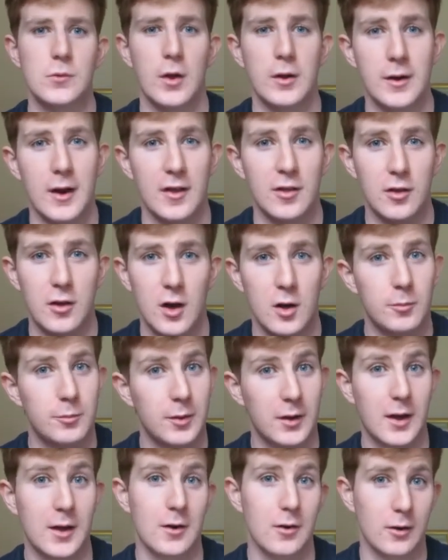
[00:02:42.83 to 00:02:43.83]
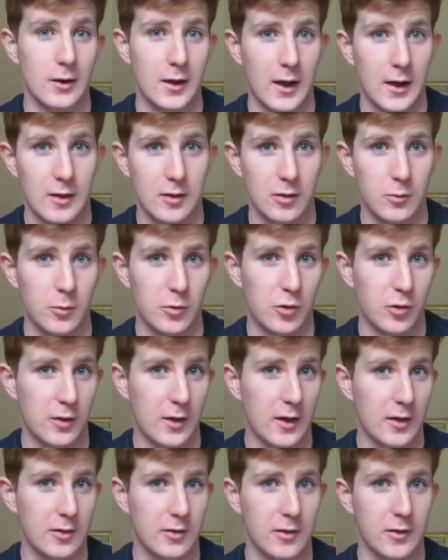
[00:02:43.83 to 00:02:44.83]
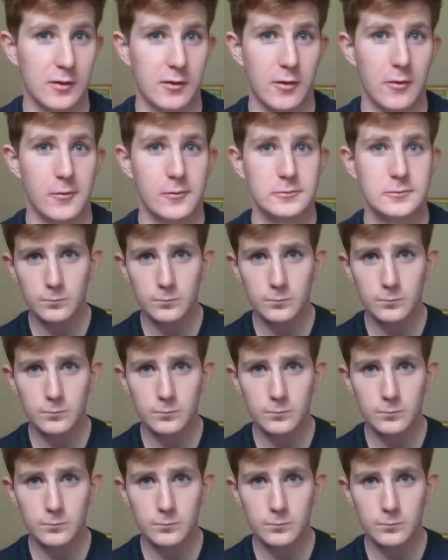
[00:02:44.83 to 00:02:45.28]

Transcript: And that's called beginner gains, which is excellent.